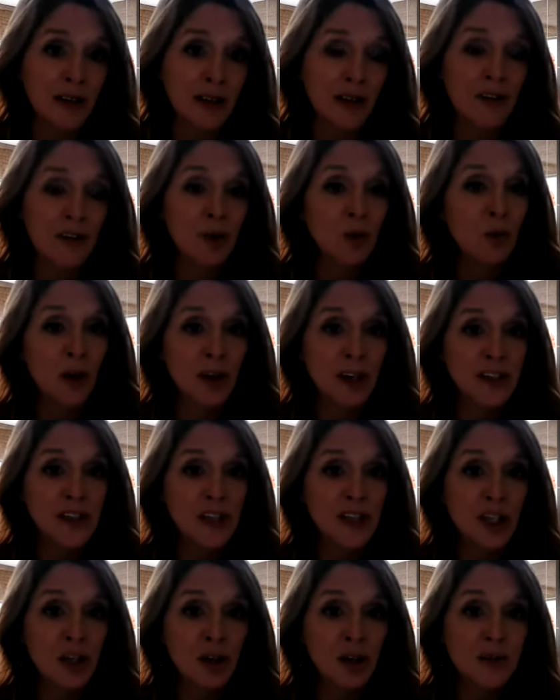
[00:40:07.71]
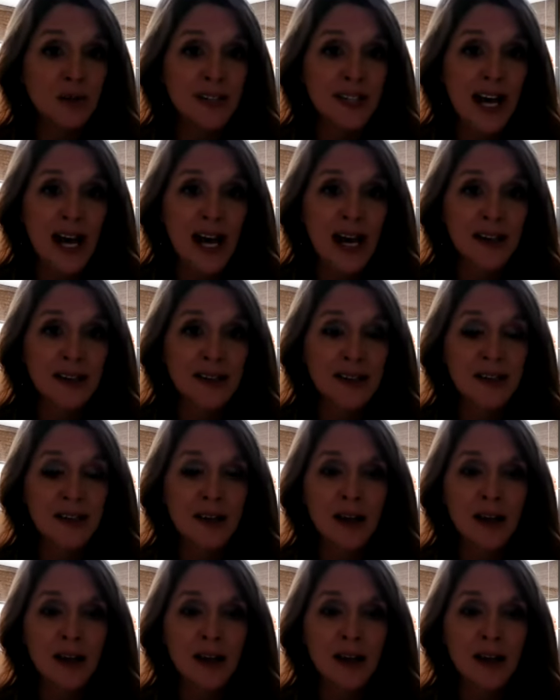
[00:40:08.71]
if you wanted to use that